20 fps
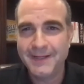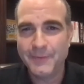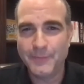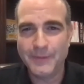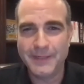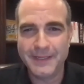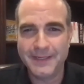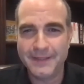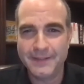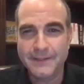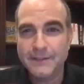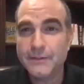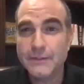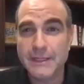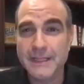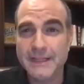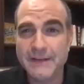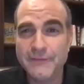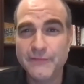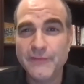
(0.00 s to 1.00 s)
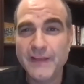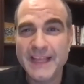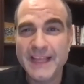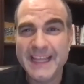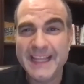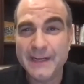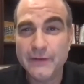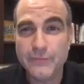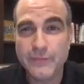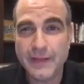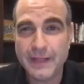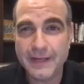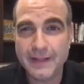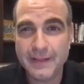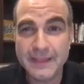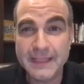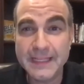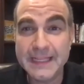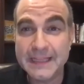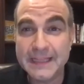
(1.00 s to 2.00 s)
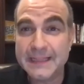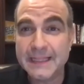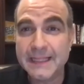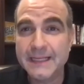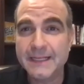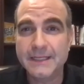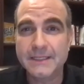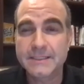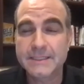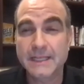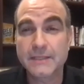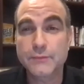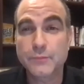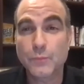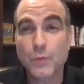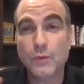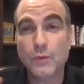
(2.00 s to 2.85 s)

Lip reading: we innovated neat things. That's more